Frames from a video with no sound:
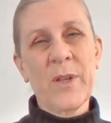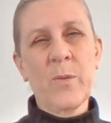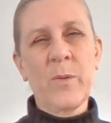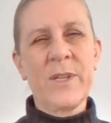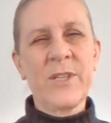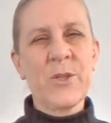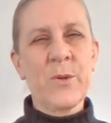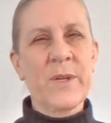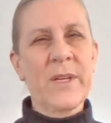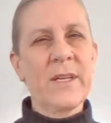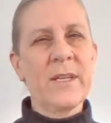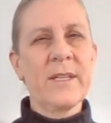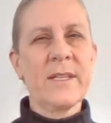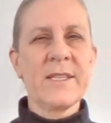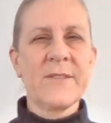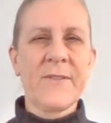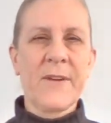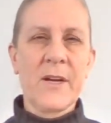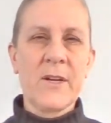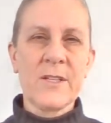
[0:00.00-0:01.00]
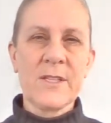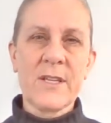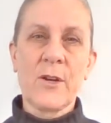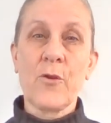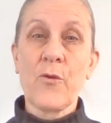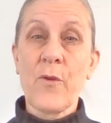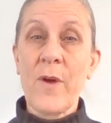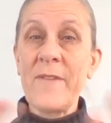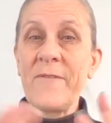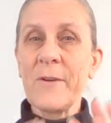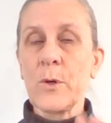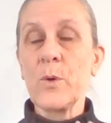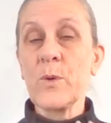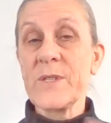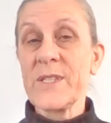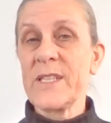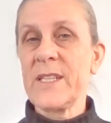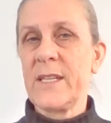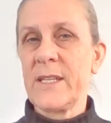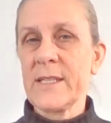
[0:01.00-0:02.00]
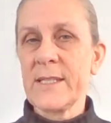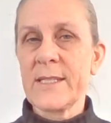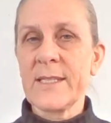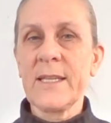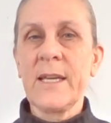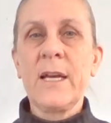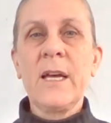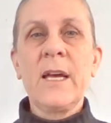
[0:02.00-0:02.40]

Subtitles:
that we're doing it as far as a graphical sense.